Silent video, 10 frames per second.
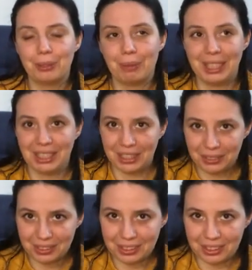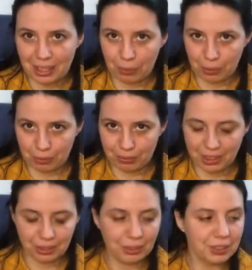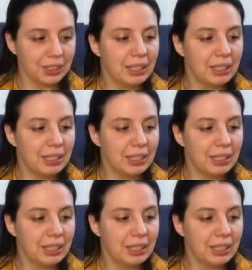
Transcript: my needles because I work with needles,